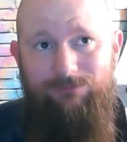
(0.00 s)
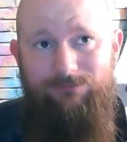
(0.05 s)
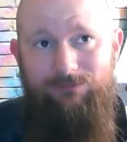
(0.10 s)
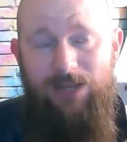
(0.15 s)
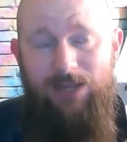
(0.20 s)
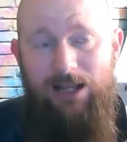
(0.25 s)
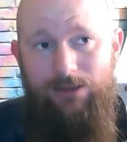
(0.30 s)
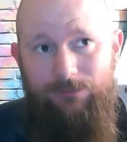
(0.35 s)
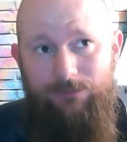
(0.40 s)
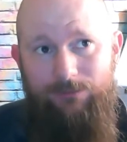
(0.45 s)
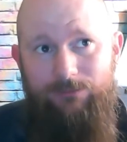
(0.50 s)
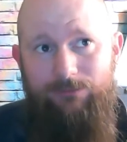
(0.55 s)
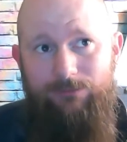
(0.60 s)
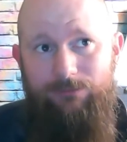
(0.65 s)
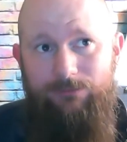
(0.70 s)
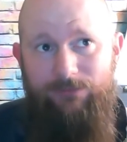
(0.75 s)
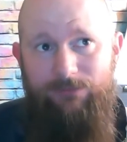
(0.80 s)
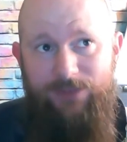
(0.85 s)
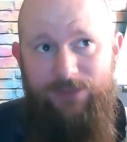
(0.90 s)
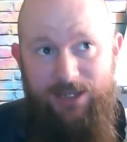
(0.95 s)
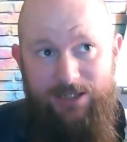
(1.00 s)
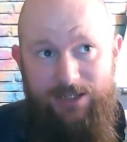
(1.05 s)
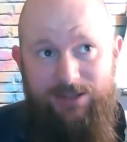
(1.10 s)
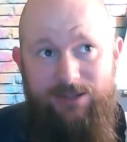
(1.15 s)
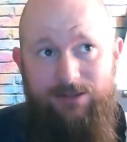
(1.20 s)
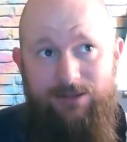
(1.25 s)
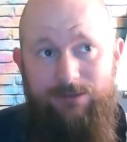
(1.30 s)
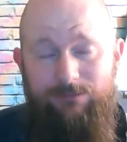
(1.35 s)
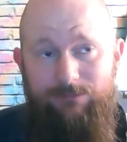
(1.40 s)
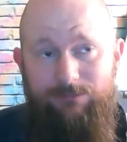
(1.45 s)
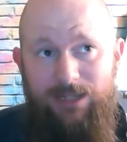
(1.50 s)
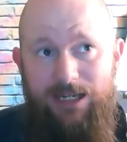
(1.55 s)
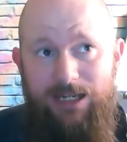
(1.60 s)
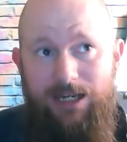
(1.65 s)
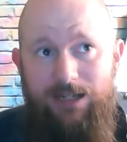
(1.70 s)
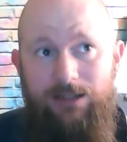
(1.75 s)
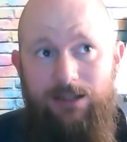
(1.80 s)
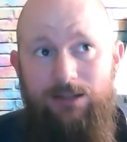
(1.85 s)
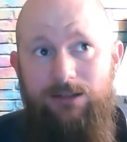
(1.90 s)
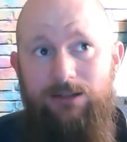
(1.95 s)
Well, this
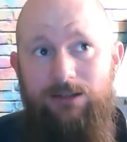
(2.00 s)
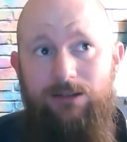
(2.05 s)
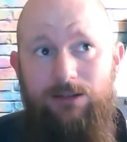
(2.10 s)
being,